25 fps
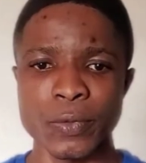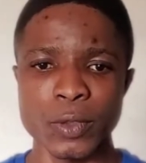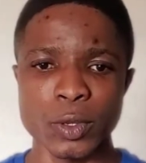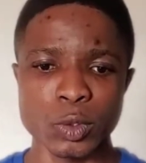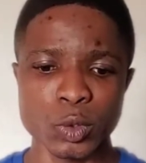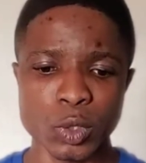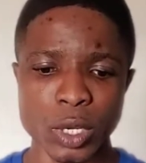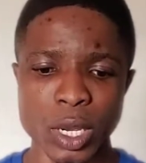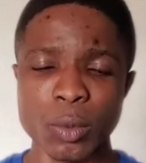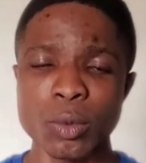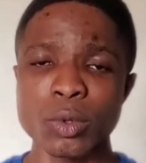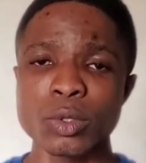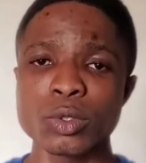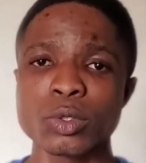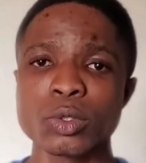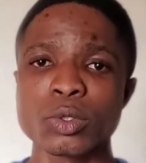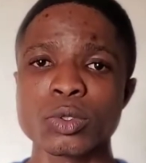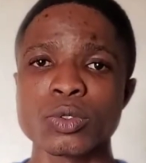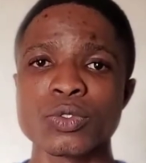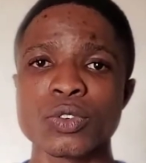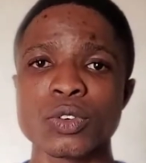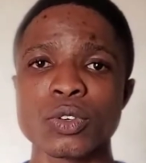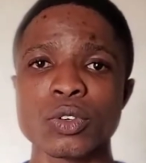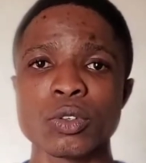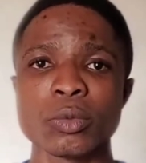So I want you to
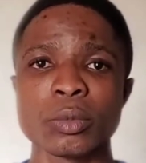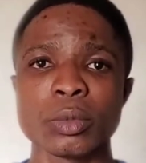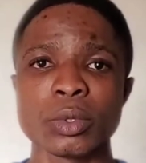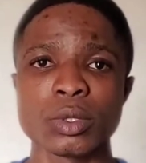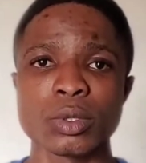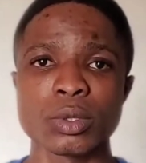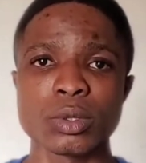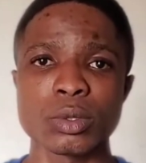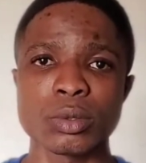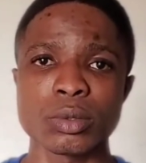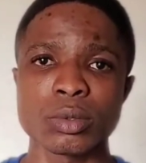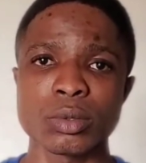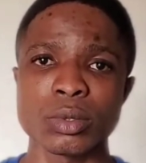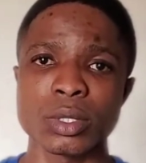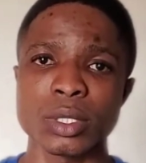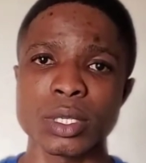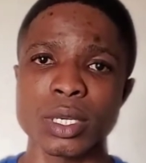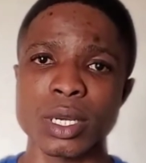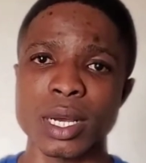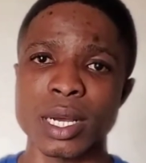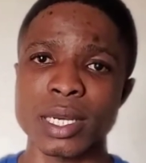follow me through today